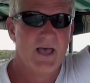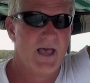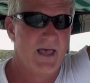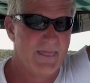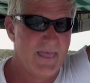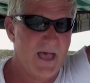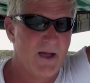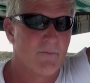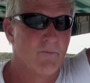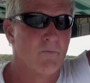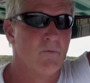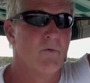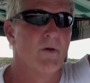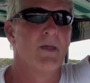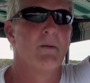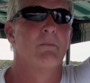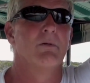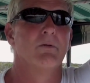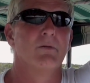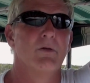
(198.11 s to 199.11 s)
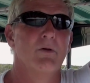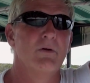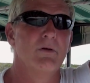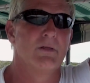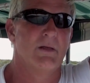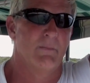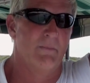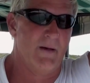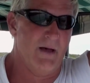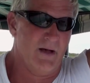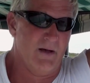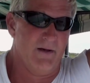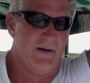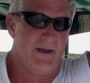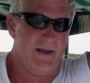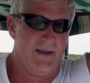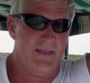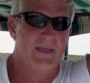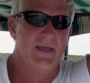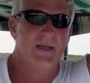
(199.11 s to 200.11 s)
and that really blew the
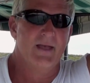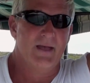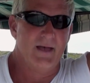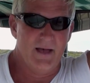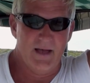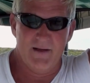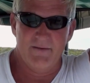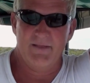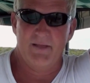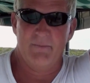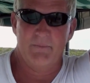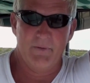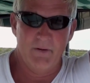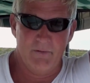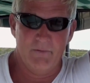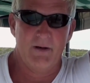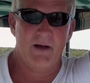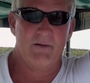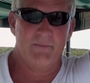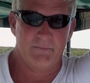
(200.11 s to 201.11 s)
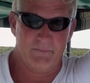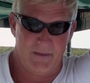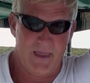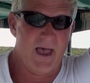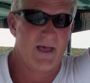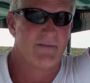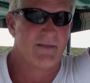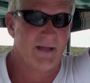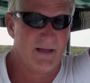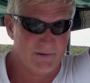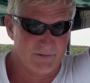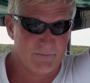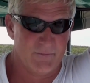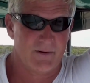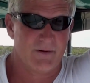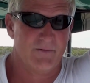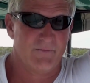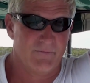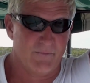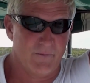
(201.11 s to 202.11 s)
mind of the boat captain I was
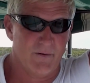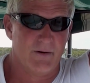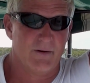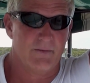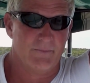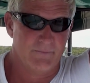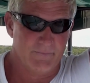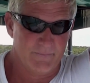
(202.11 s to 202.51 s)
working for.